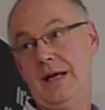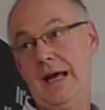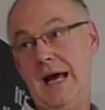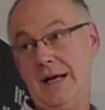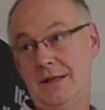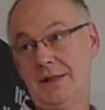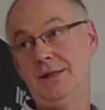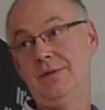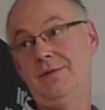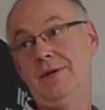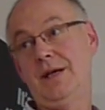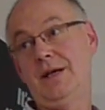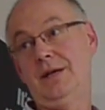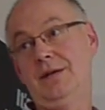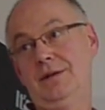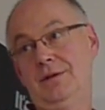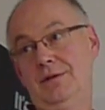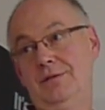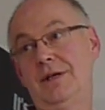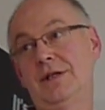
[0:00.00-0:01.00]

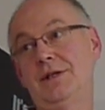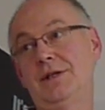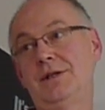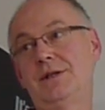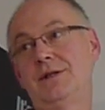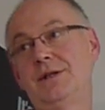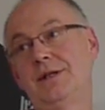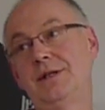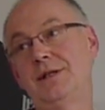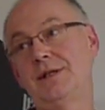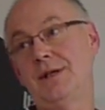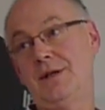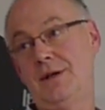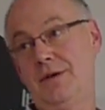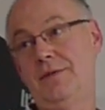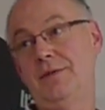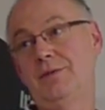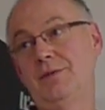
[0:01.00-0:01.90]
activate the resonances of the